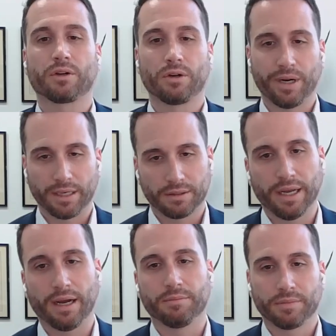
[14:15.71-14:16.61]
Correct.
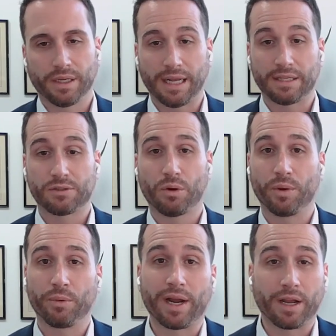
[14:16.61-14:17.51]
Yeah. And that's what
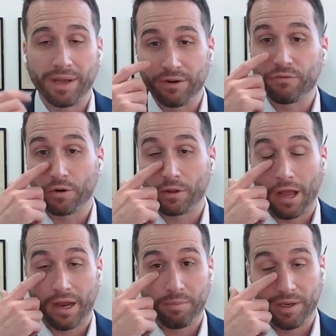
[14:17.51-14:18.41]
we recommend for a
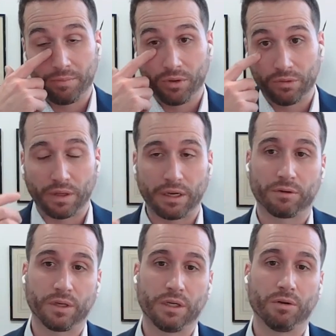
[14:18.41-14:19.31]
lot of people that are,